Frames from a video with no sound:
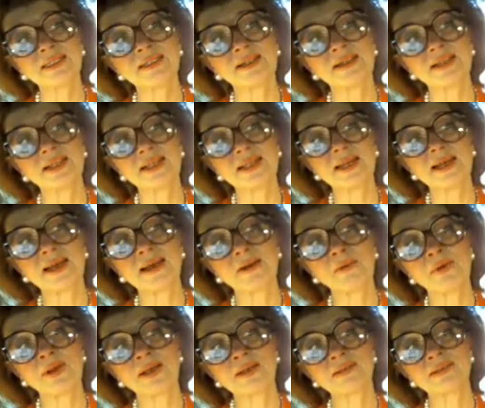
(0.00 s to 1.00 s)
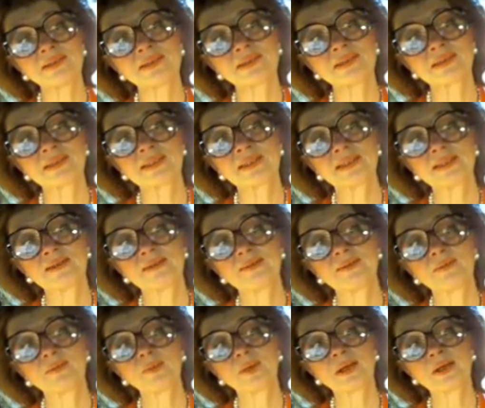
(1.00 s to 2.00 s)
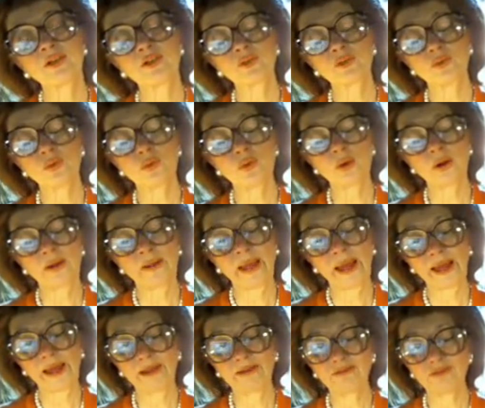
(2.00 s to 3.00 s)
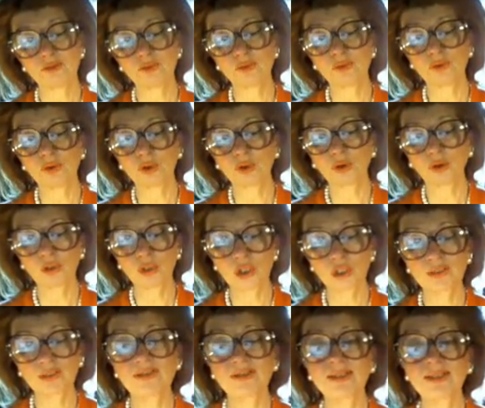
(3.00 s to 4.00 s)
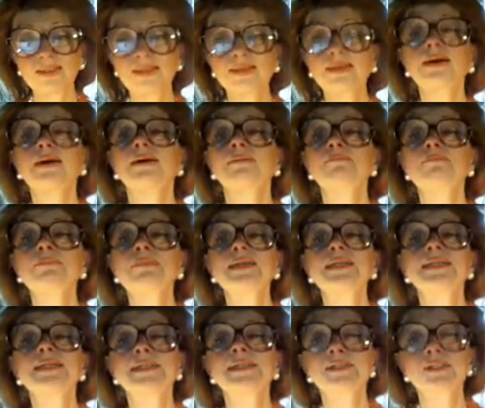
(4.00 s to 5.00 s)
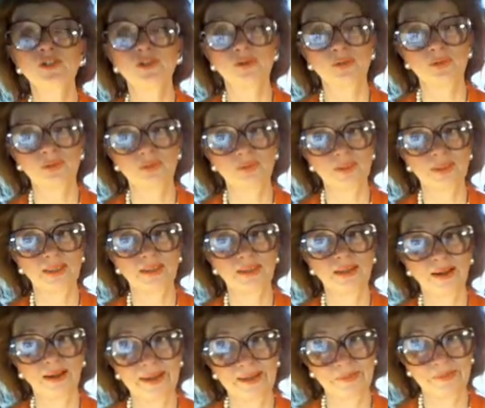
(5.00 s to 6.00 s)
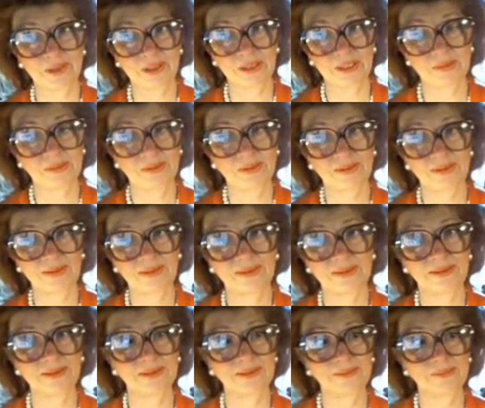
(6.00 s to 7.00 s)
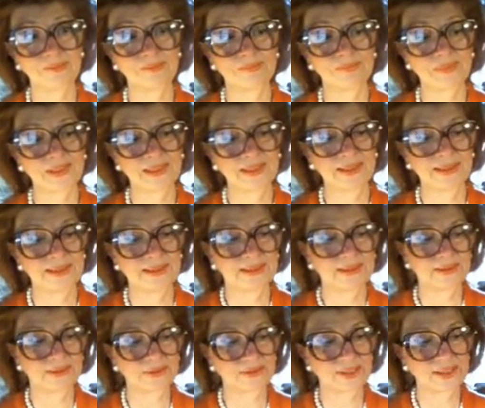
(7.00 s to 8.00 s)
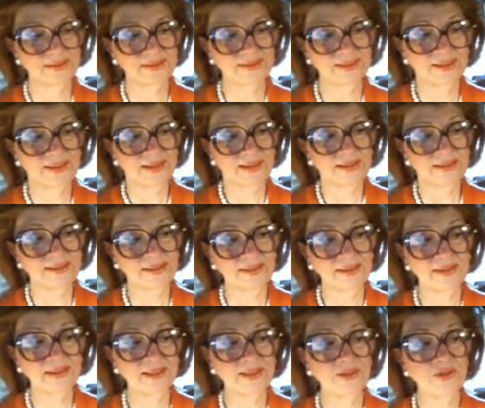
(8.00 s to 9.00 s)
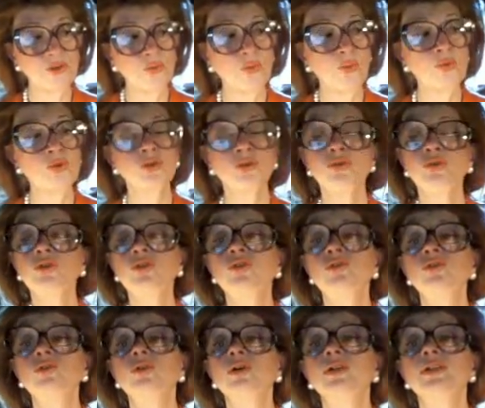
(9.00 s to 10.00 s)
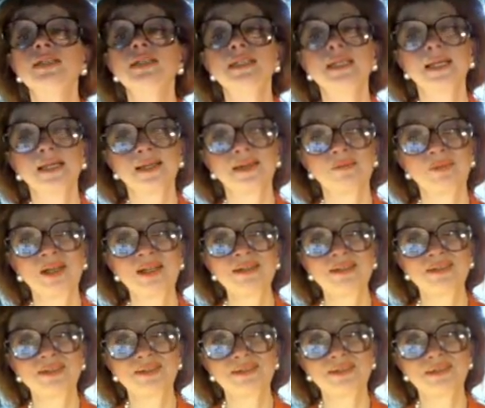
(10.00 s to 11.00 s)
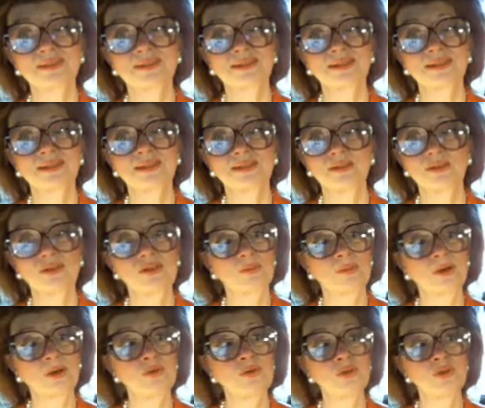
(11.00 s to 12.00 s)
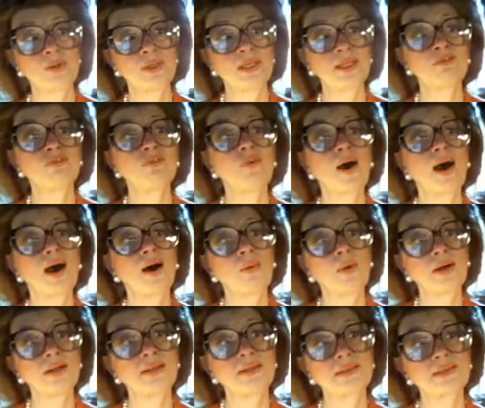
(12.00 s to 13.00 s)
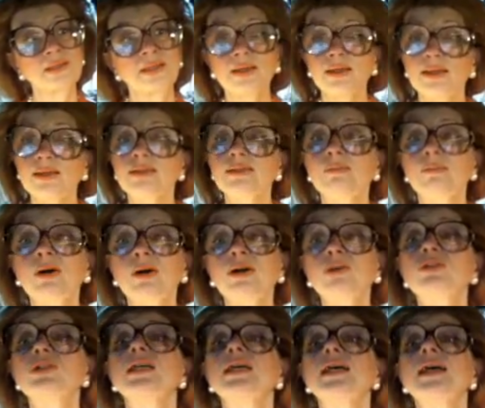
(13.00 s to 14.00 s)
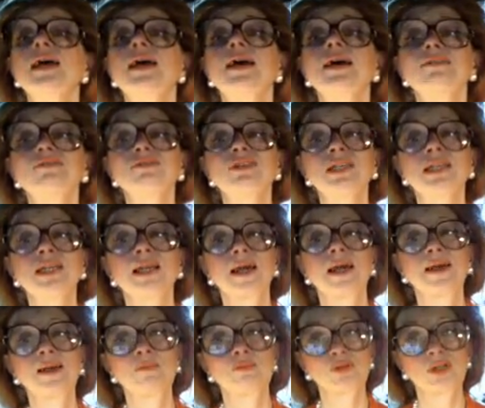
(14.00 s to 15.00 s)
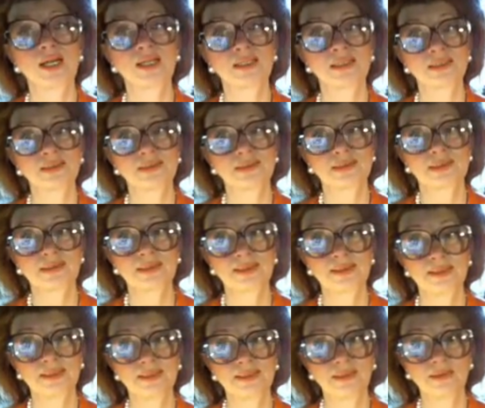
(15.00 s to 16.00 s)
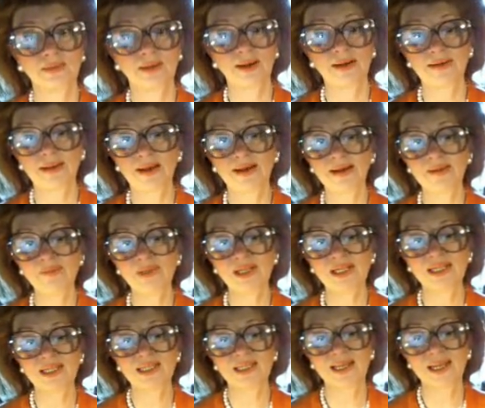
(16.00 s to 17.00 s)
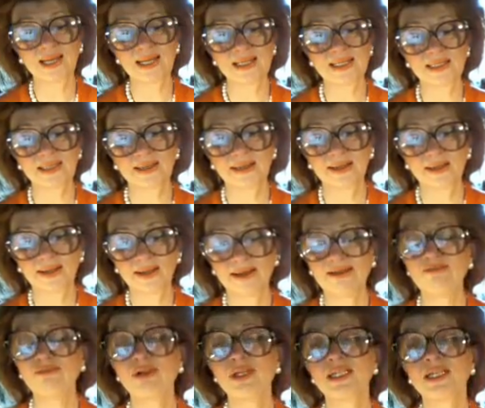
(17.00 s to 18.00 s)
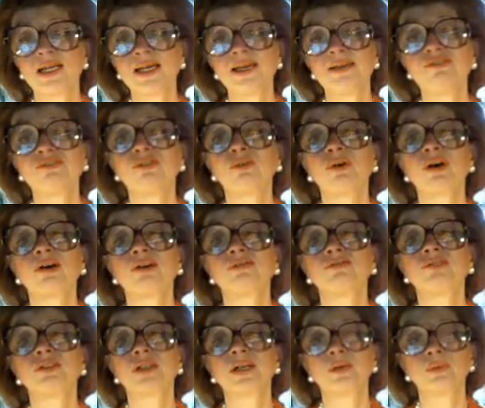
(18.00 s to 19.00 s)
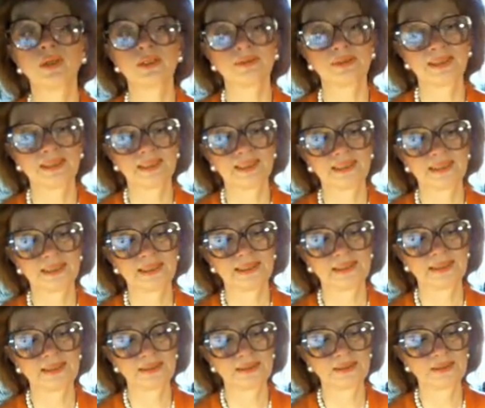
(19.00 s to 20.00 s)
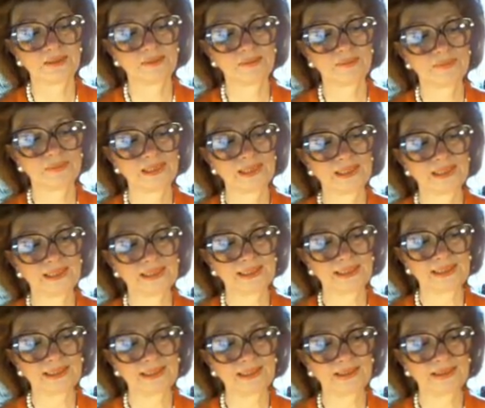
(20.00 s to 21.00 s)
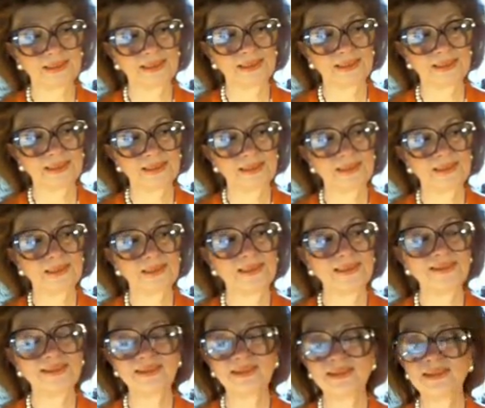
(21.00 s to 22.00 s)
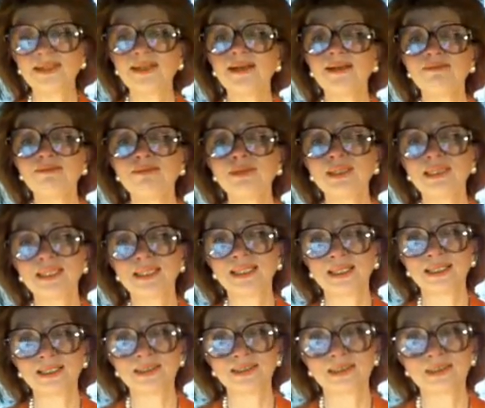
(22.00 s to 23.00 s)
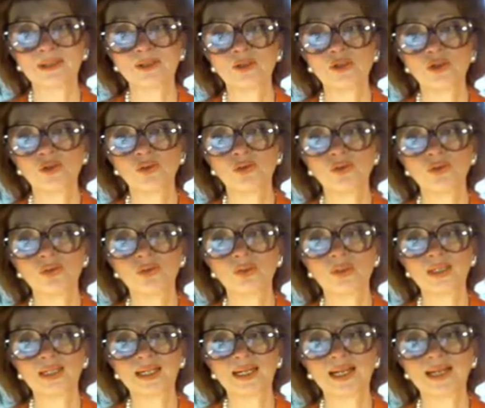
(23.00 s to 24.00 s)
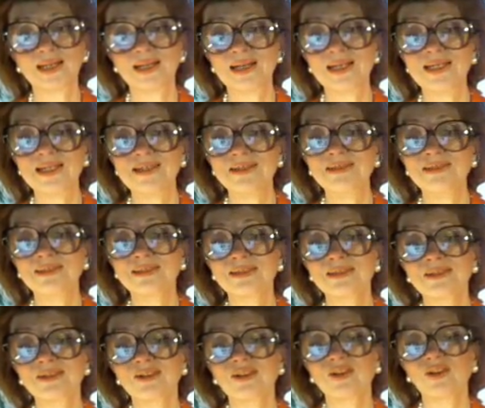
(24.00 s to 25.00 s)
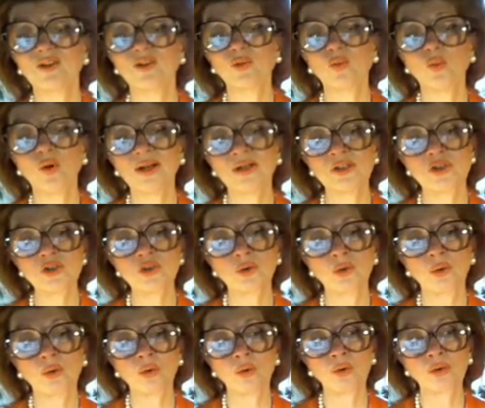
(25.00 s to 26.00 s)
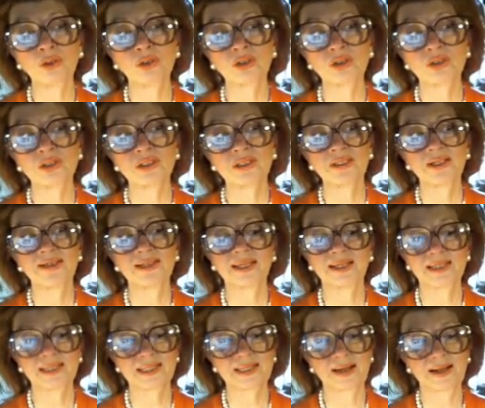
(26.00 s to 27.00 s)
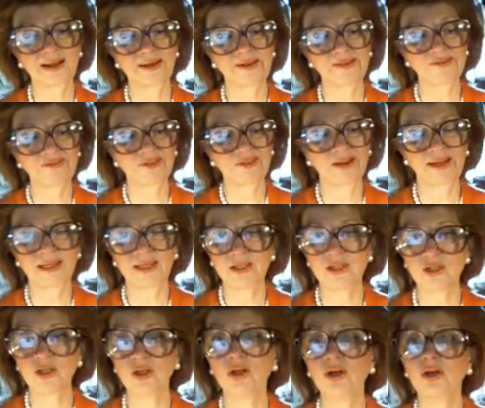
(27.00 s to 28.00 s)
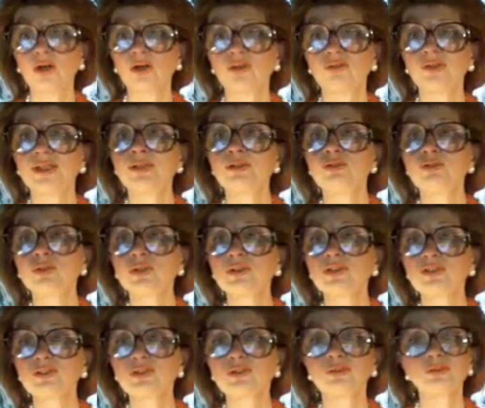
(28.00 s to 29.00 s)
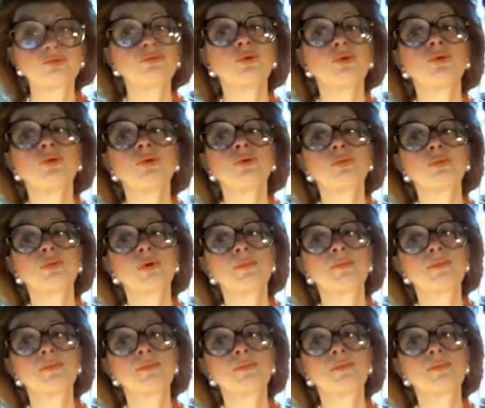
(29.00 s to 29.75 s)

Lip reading: the areas where you have to consciously come into alignment. Um, so that's another thing you ought to do on a daily basis. It's not about doing it for hours, it's about having a practice. Now, I meditate every day for half an hour. I listen every day to at least one talk that I find of interest for